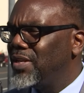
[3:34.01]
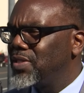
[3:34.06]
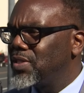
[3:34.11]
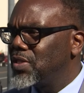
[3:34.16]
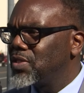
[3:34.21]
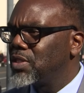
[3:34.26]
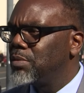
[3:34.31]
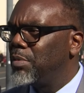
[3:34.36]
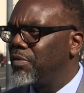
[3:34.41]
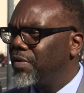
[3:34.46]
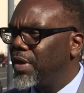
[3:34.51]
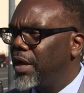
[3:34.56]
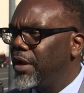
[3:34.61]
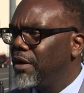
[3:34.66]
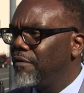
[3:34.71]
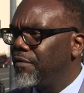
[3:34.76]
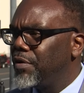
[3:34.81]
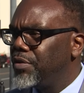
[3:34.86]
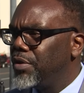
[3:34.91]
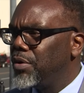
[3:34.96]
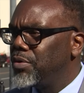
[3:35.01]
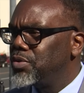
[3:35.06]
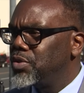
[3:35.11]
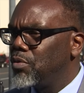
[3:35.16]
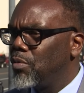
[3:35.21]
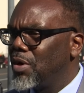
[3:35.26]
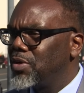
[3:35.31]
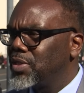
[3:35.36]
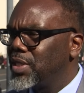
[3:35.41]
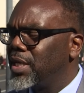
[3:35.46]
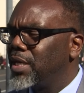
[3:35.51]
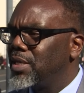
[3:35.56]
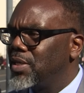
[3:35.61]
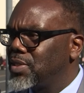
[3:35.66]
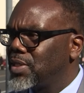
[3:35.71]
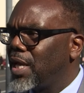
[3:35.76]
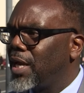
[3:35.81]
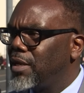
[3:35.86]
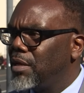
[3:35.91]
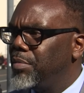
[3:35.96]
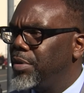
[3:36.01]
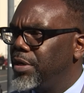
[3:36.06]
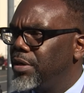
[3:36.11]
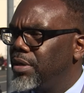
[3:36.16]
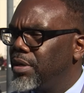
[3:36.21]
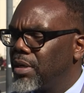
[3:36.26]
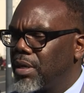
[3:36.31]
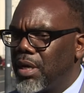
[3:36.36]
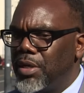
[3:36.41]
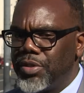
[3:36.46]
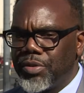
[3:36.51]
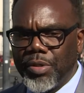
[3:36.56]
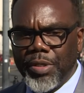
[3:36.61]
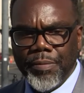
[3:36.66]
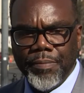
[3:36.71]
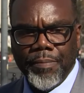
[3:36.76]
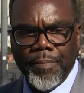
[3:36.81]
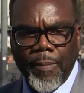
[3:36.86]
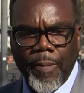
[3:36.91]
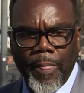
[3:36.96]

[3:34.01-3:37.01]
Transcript: a system of care for those who are seeking asylum here in the country. Do, do you